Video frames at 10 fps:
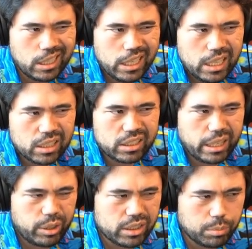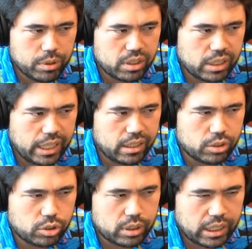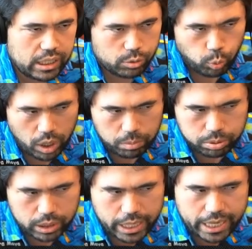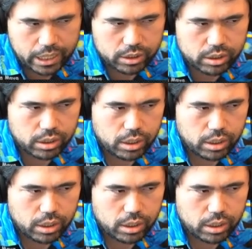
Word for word: Because now he ends up with this knight that's just like, it's well placed,